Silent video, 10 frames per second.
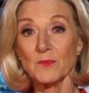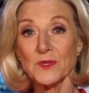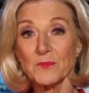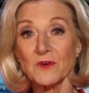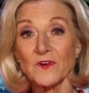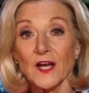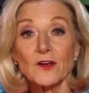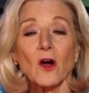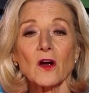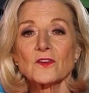people find
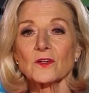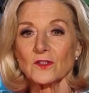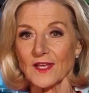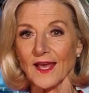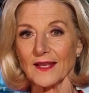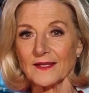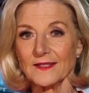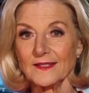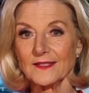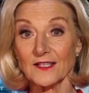hard to look at.
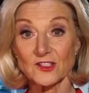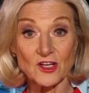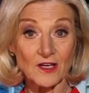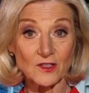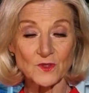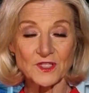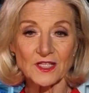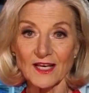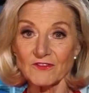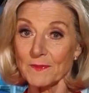A child with a
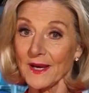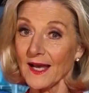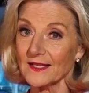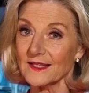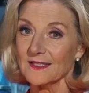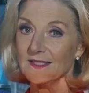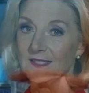cleft palate.